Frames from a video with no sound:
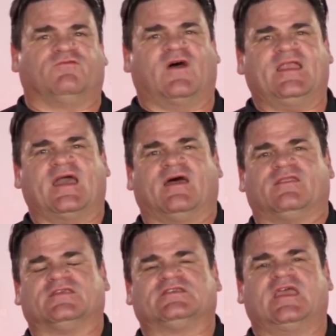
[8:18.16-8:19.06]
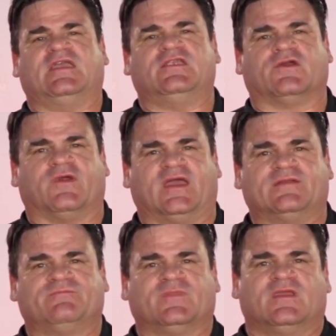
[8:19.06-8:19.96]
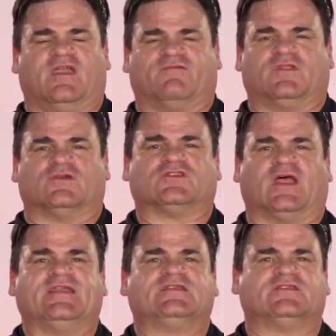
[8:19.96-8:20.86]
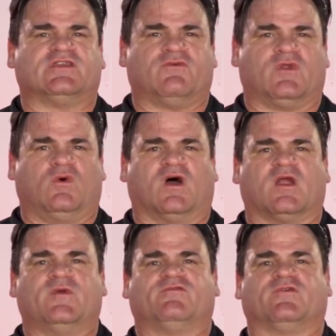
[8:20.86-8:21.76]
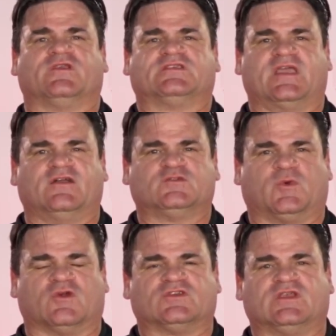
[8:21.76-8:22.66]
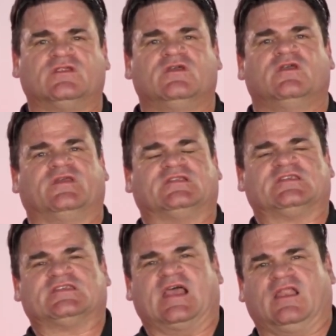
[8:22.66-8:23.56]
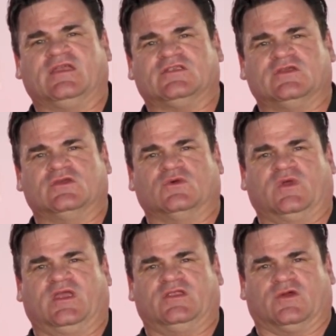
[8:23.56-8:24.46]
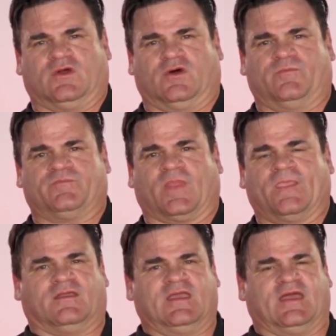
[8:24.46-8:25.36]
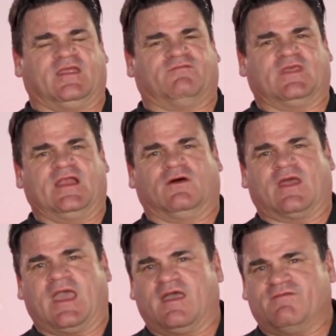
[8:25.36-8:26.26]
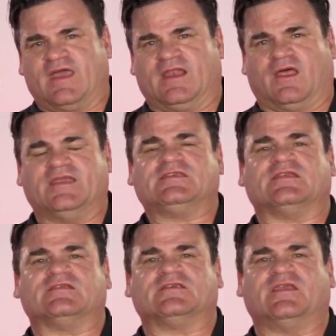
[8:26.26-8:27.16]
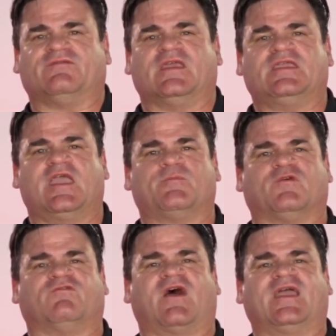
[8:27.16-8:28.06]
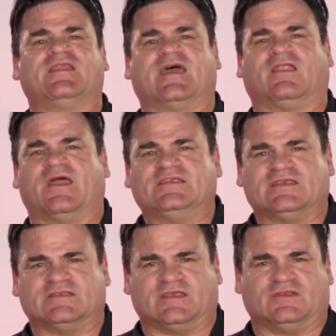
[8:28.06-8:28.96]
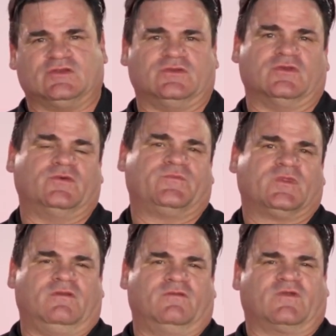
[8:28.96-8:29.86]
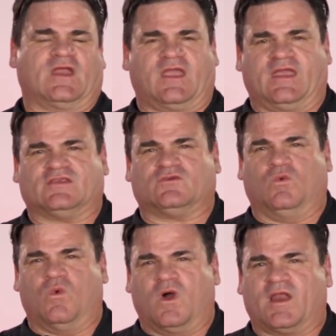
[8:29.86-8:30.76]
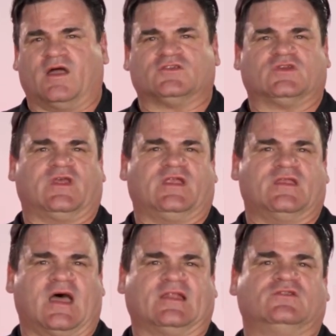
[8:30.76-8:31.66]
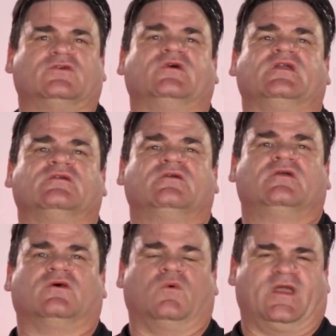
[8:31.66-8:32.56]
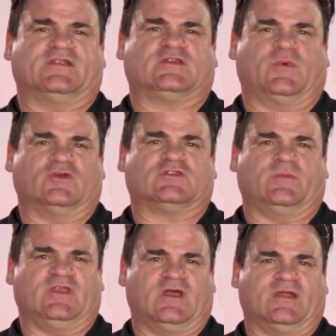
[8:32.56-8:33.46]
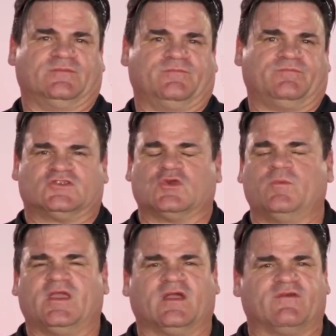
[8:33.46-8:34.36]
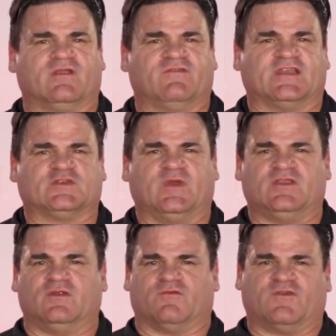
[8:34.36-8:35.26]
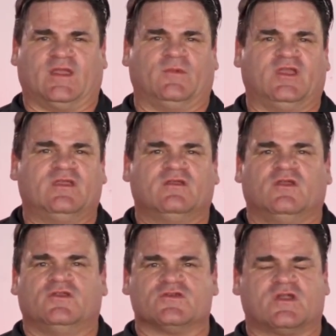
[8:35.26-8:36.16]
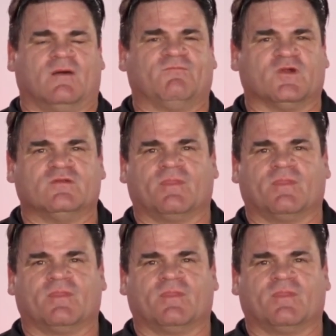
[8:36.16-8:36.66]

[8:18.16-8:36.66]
find out the state you're in if there's licensing requirement for the salesperson that's selling to you in your home. Again, if they don't have that license, if they can't provide that licensing to you, you've got to ask what else are they not doing the way it's supposed to be done. It's too big of an investment. Your family, your comfort,